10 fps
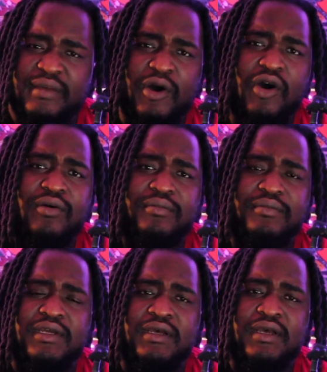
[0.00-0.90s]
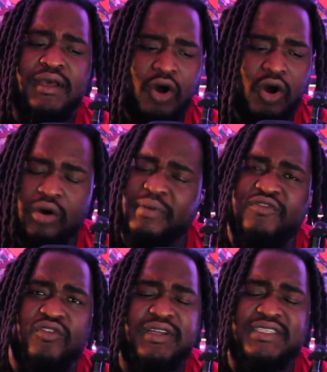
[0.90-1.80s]
them all. All
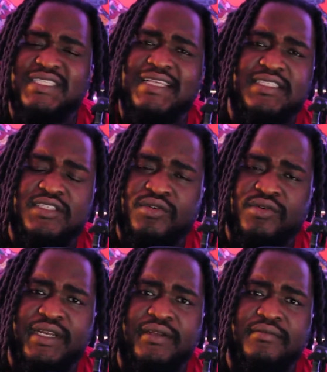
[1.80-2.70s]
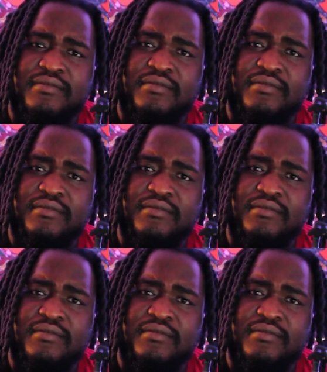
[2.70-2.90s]
before Assassin's Creed.